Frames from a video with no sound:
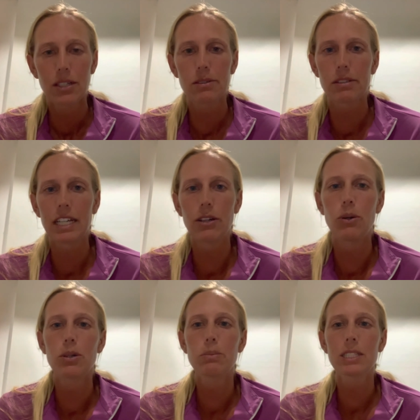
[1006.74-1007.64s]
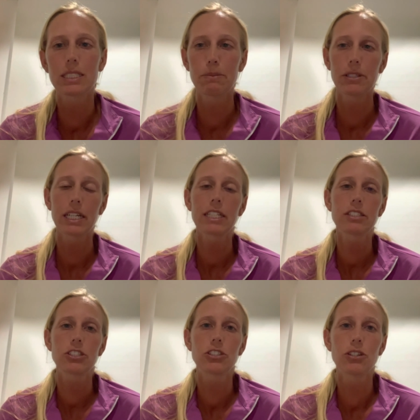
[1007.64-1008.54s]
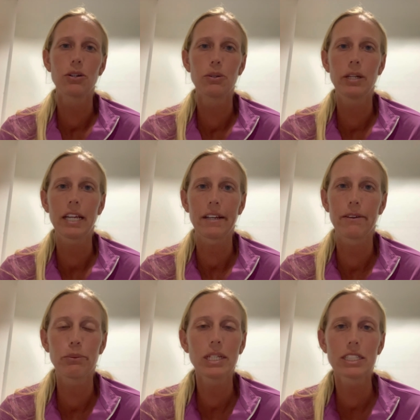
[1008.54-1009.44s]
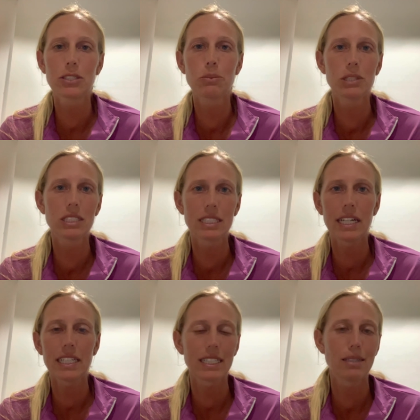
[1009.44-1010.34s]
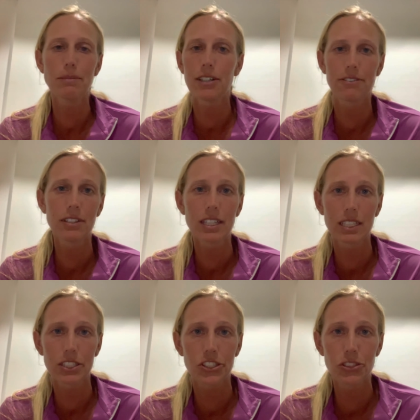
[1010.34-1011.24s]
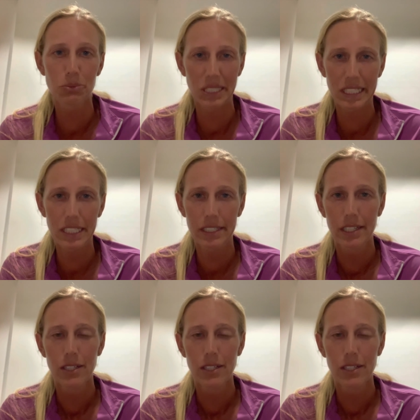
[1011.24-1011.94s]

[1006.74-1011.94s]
create a horrible experience. So if we get to Woodside and I'm not feeling like she's ready,